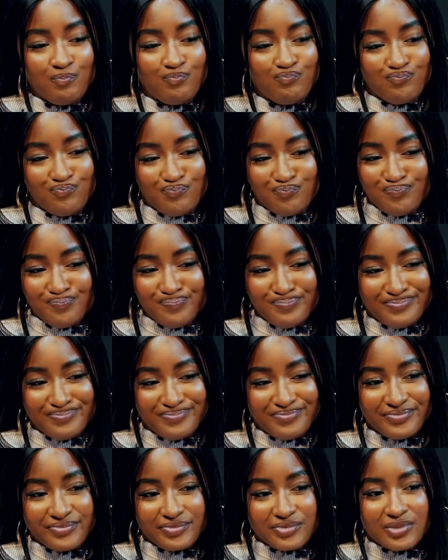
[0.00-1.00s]

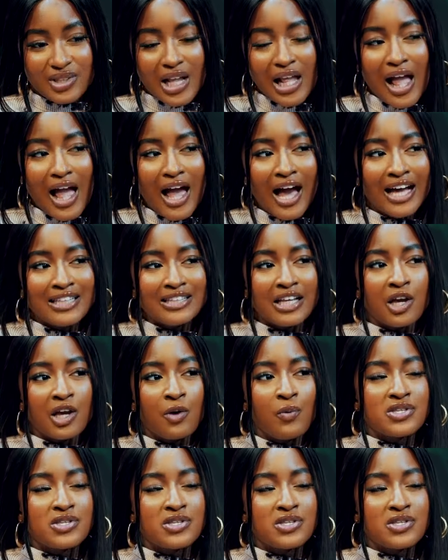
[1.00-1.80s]
hmm, I think it